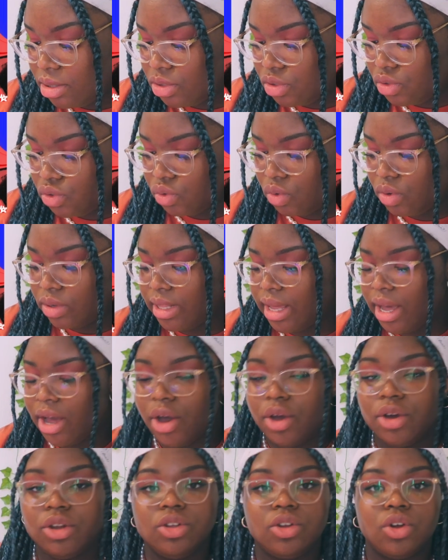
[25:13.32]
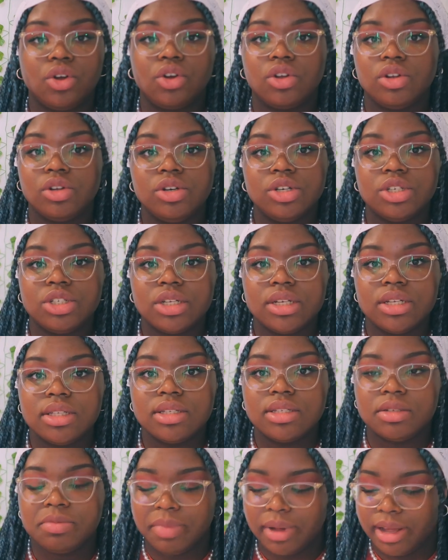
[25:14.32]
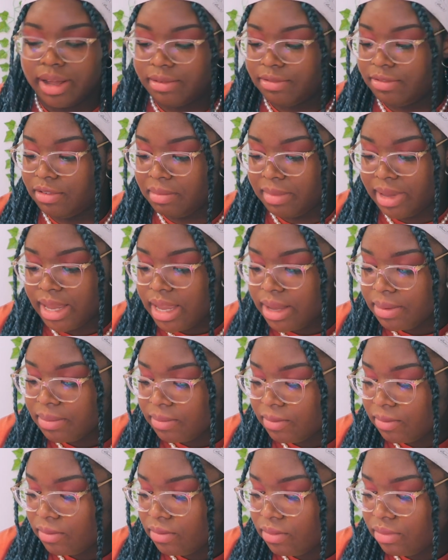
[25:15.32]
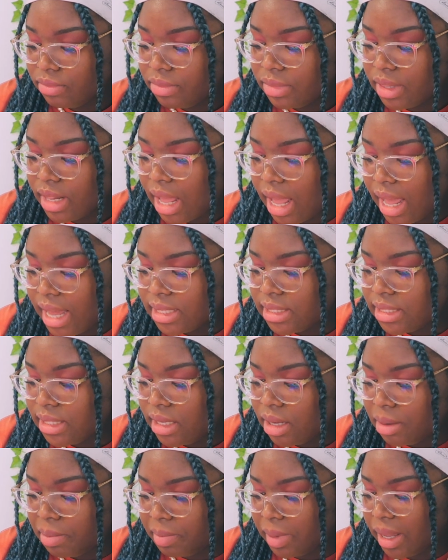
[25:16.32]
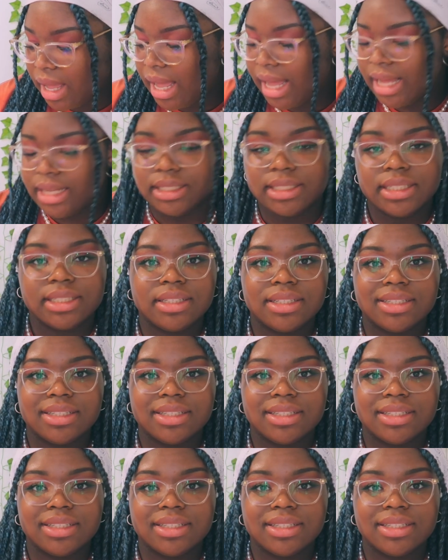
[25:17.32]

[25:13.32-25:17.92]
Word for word: draw their own conclusions. But for me, I see a bird.